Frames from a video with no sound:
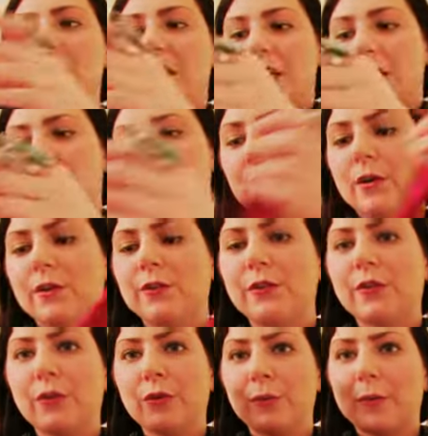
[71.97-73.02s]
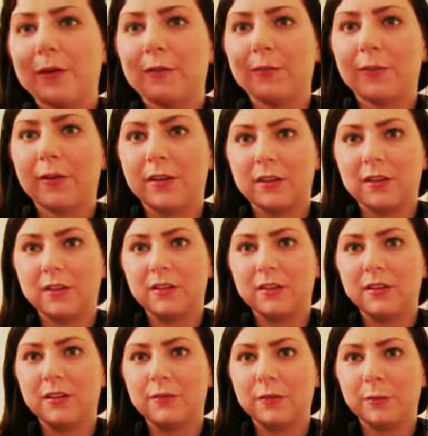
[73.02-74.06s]
and I wore it to my
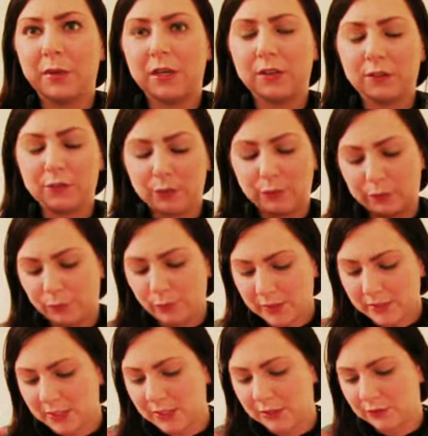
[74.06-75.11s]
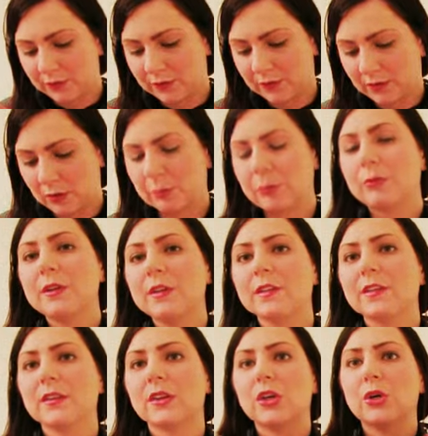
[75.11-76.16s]
friend from high school's wedding just a couple
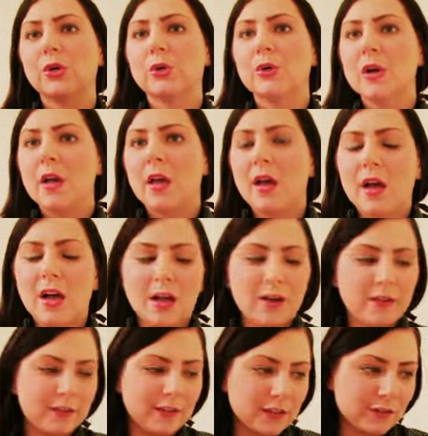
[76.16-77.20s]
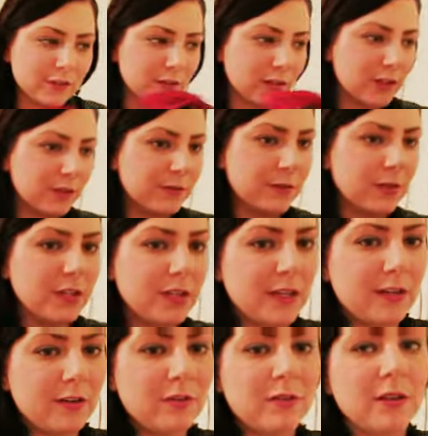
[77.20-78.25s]
weeks ago. I was actually kind of freaking
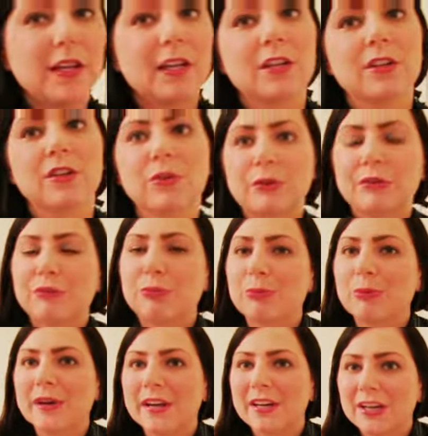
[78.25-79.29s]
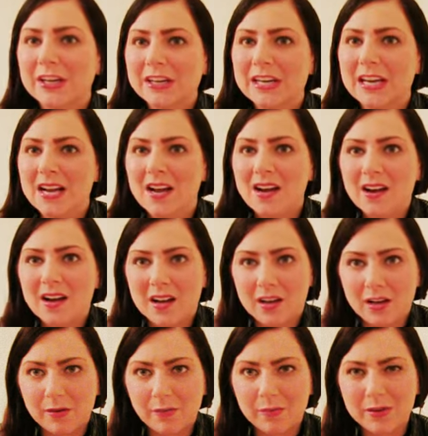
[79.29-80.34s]
out. I didn't know what to wear.
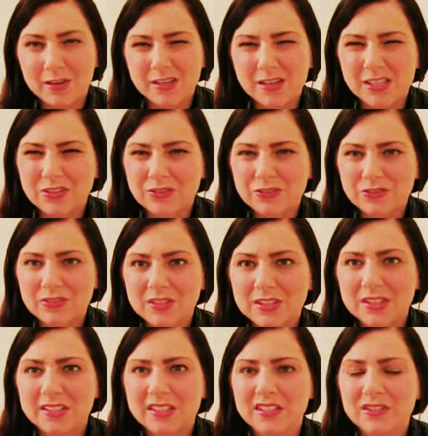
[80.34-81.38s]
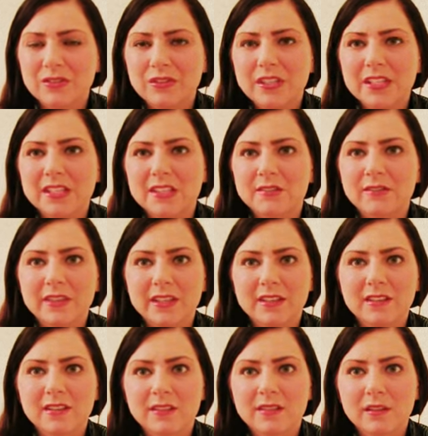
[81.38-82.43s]
I usually only get
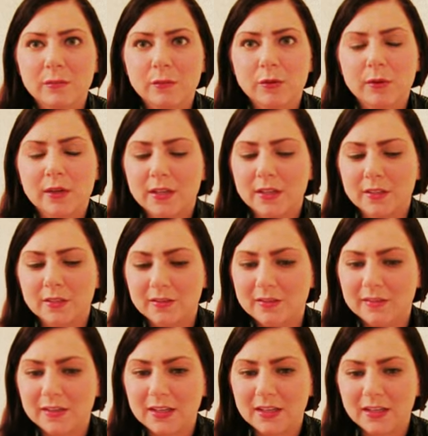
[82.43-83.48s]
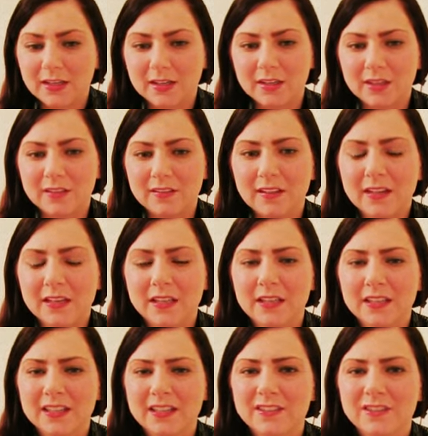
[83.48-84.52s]
invited to summer weddings, and
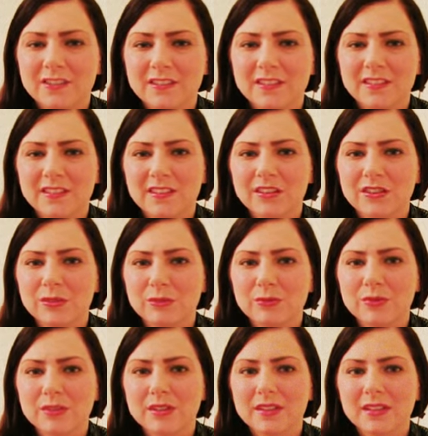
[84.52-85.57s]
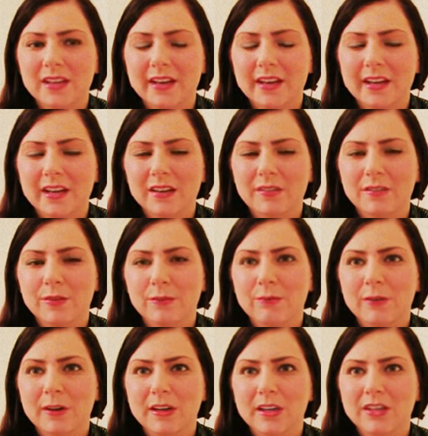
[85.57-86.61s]
I just didn't really have the
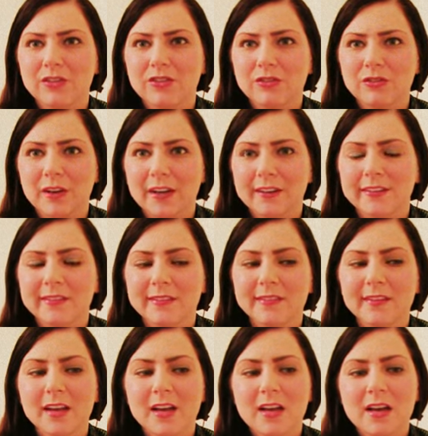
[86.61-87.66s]
right dress.